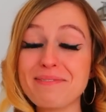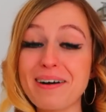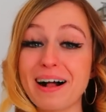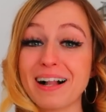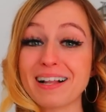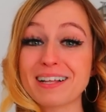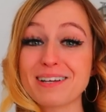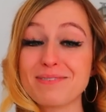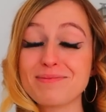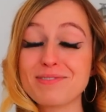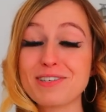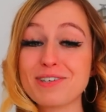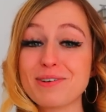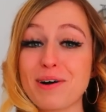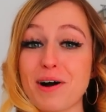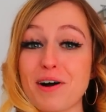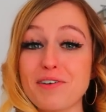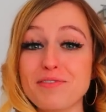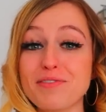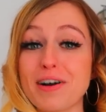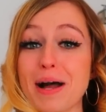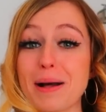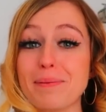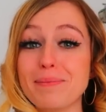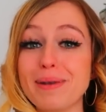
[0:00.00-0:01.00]
Welcome to our
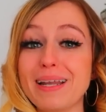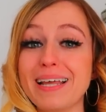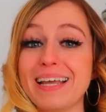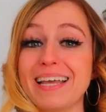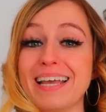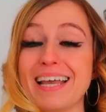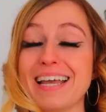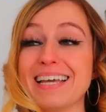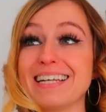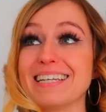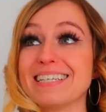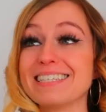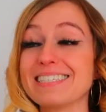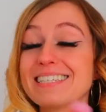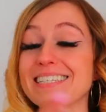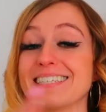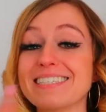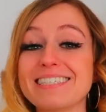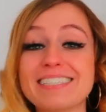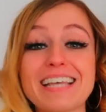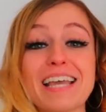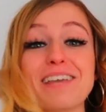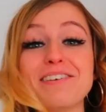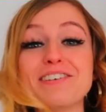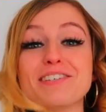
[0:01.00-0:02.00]
family. It is a
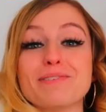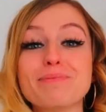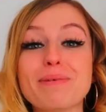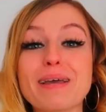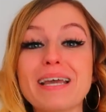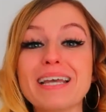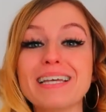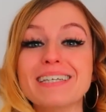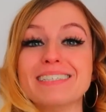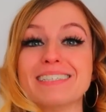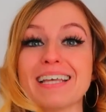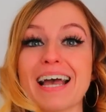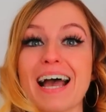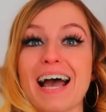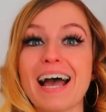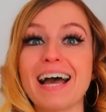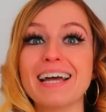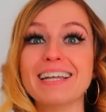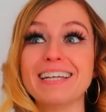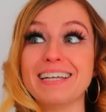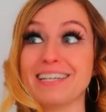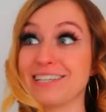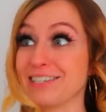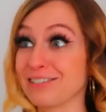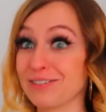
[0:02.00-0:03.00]
safe space
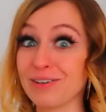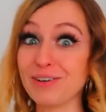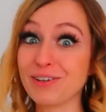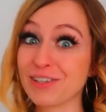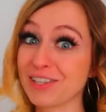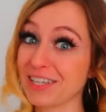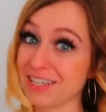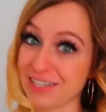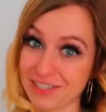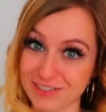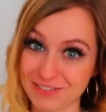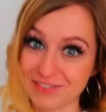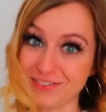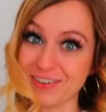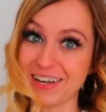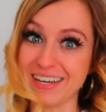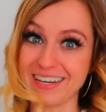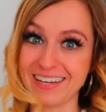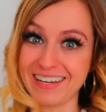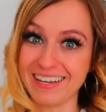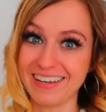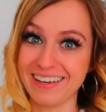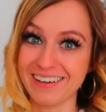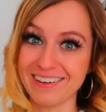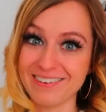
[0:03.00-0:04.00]
and it is all things fun
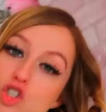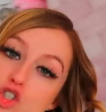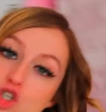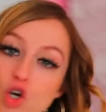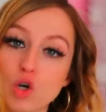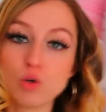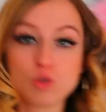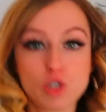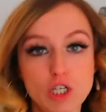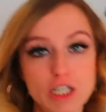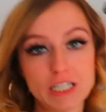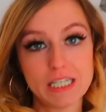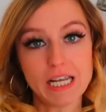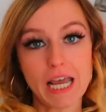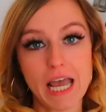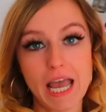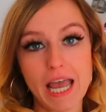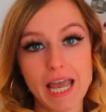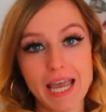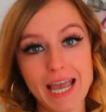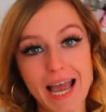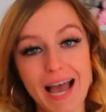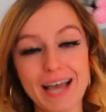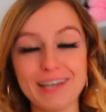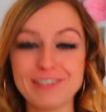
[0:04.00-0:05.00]
here. So
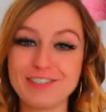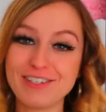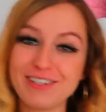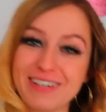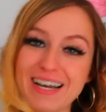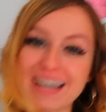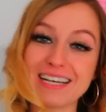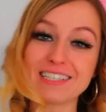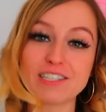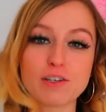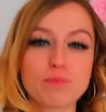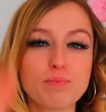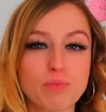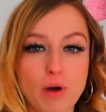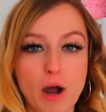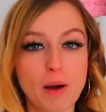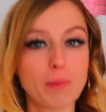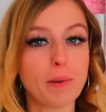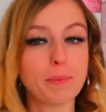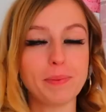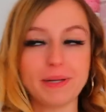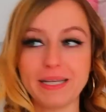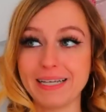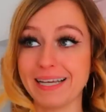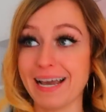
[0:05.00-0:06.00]
today, as you guys have
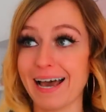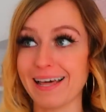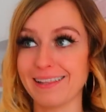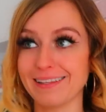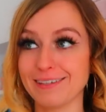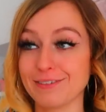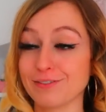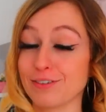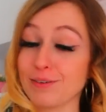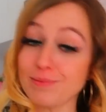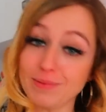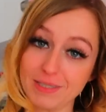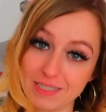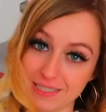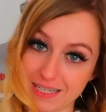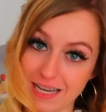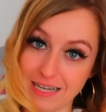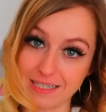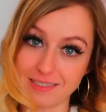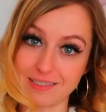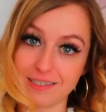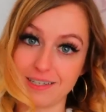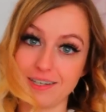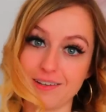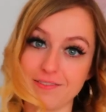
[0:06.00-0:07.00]
probably gathered from the
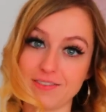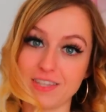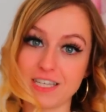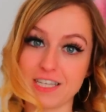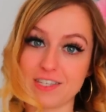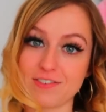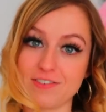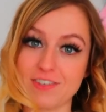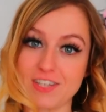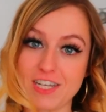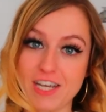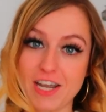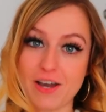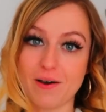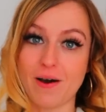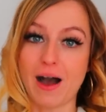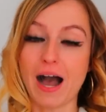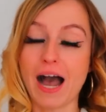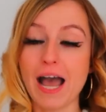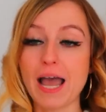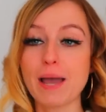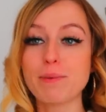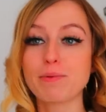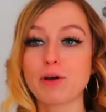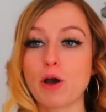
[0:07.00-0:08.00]
title of this video,
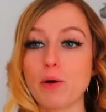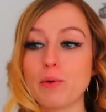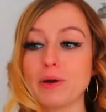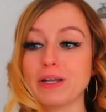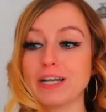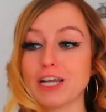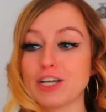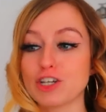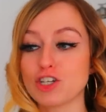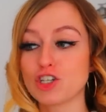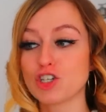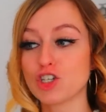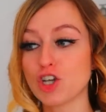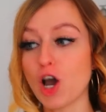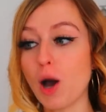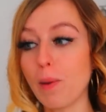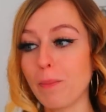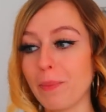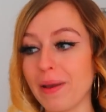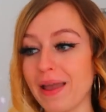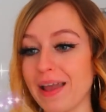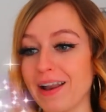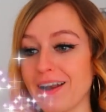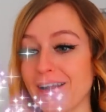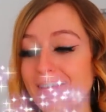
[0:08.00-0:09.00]
I am going
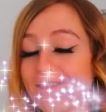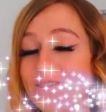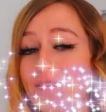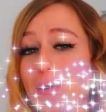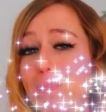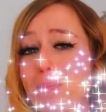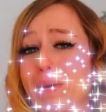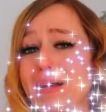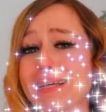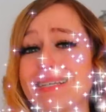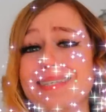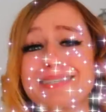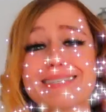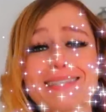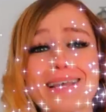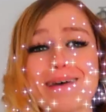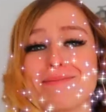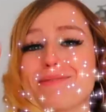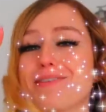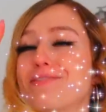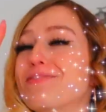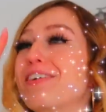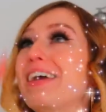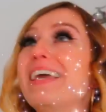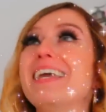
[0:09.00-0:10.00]
shopping for my
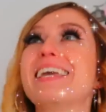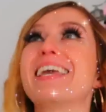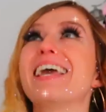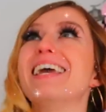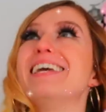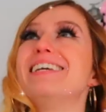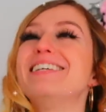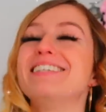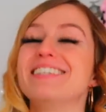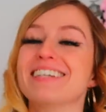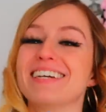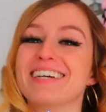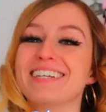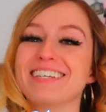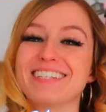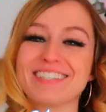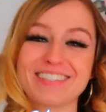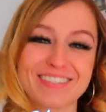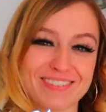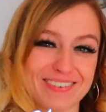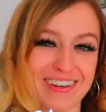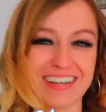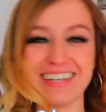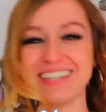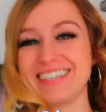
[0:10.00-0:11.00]
summer vacation
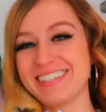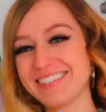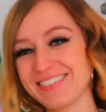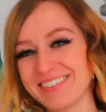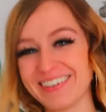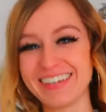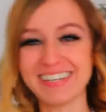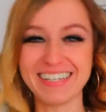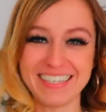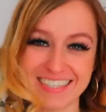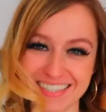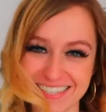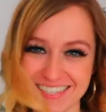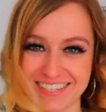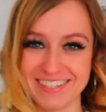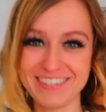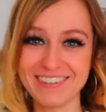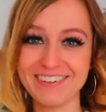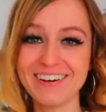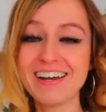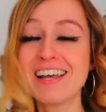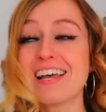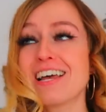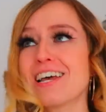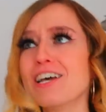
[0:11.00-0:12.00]

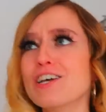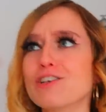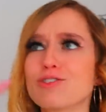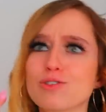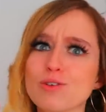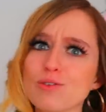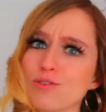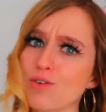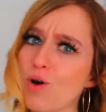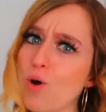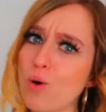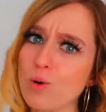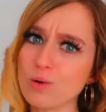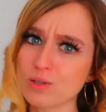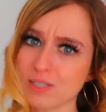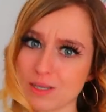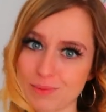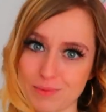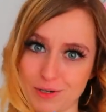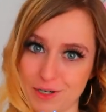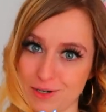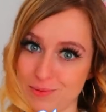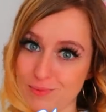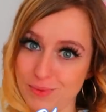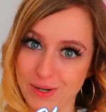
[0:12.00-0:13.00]
2022. So of course
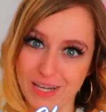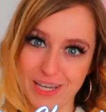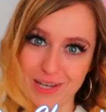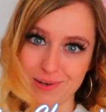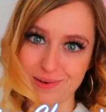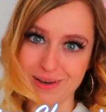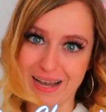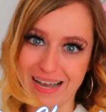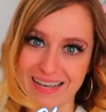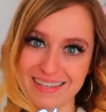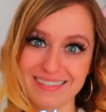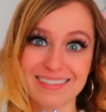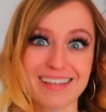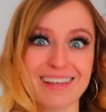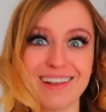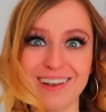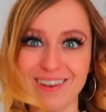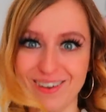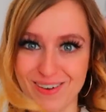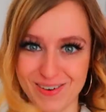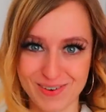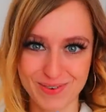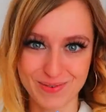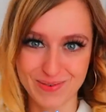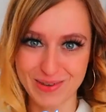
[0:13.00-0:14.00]
I'm gonna bring you guys
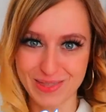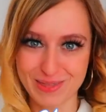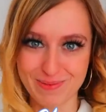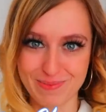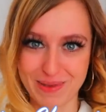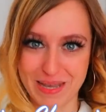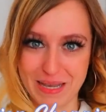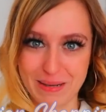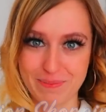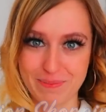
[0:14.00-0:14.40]
along with me.